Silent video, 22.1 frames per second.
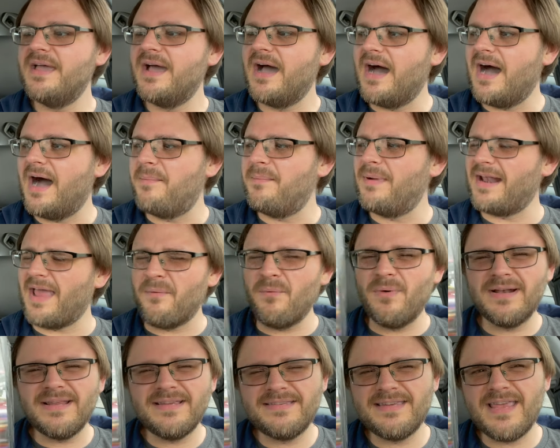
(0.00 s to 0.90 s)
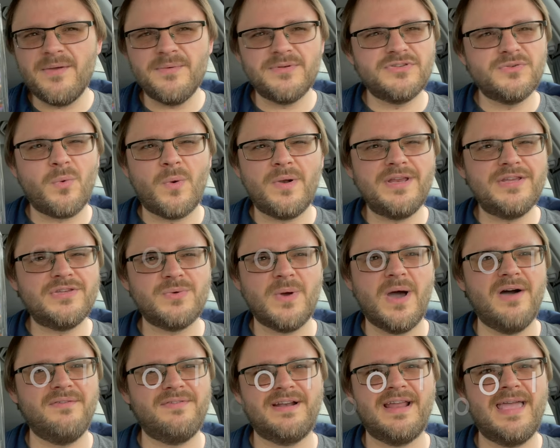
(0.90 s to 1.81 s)
Um, and I want to say it was
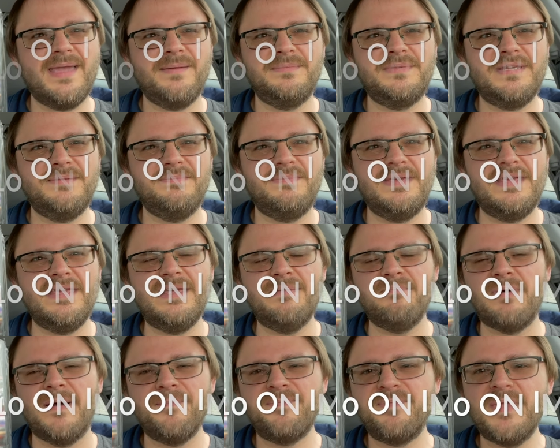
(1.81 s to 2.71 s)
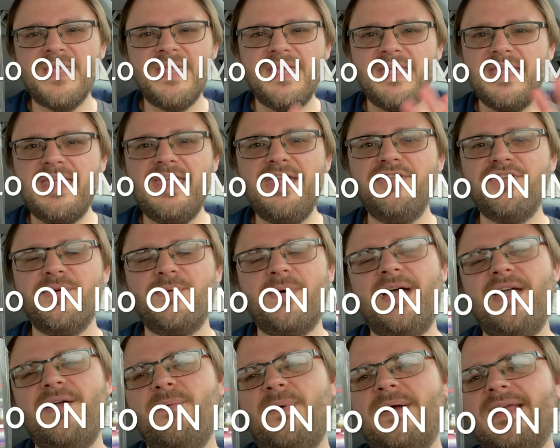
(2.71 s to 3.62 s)
2012 on IMDb, but either
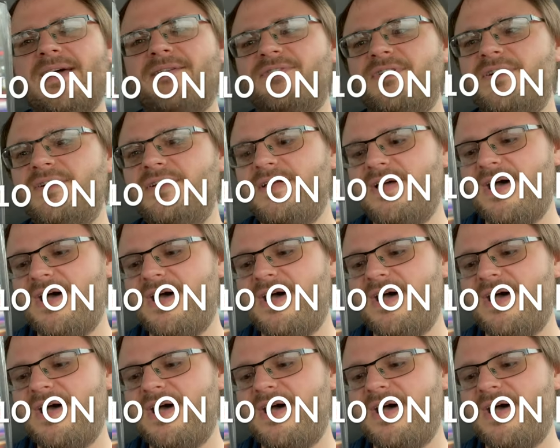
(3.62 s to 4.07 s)
way, whatever.